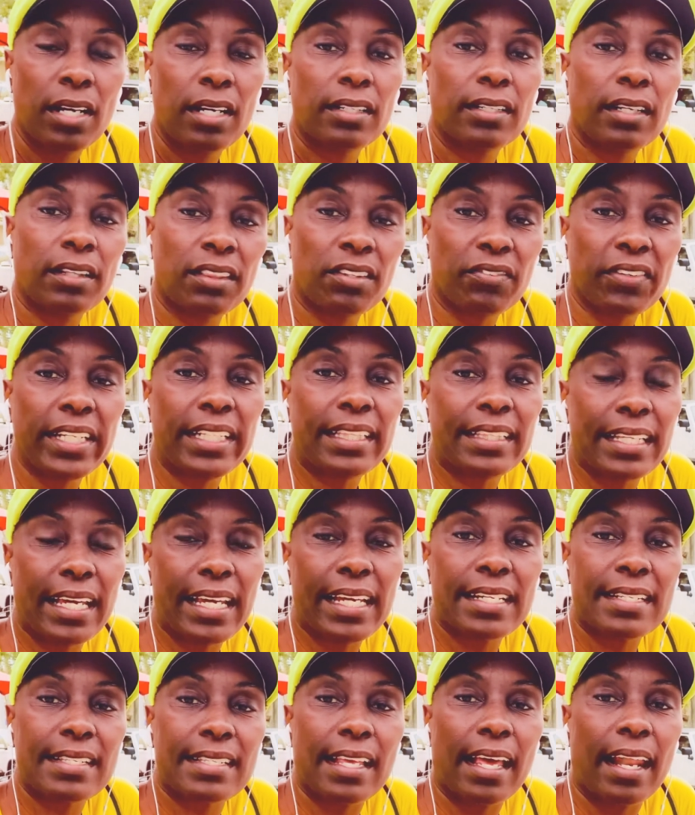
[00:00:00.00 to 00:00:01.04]
the 3
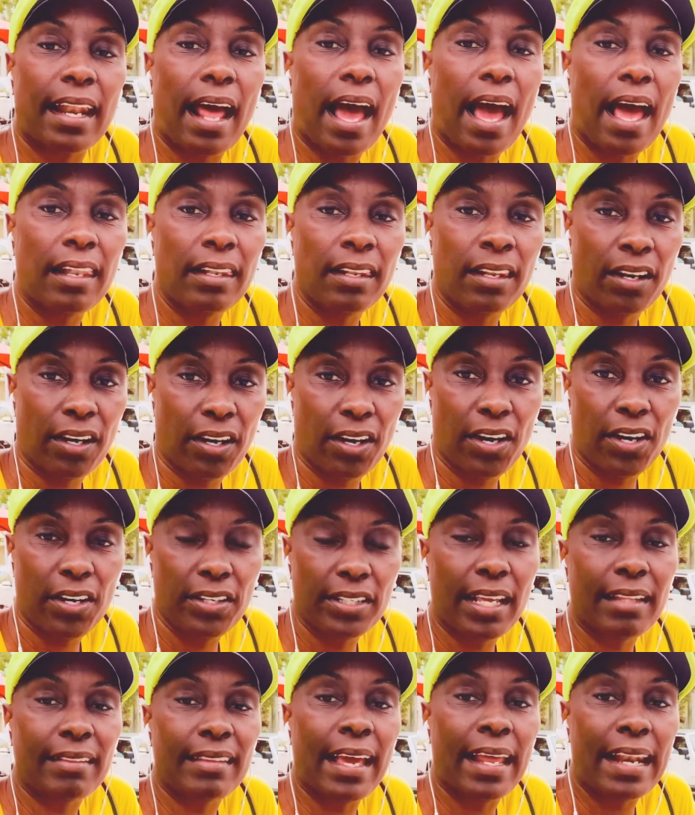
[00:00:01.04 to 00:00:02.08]
things that I
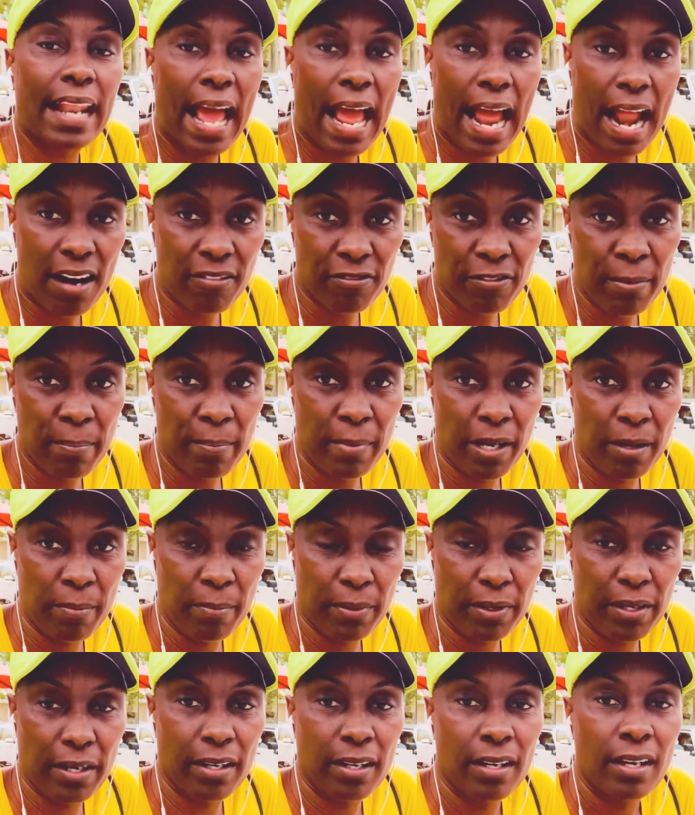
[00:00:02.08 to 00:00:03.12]
learned, that I
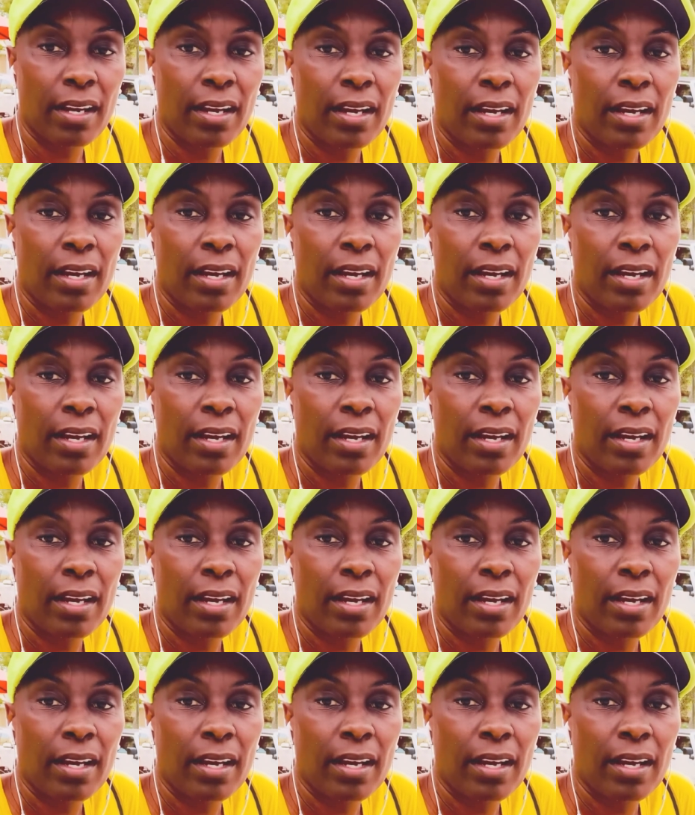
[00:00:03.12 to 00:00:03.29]
remember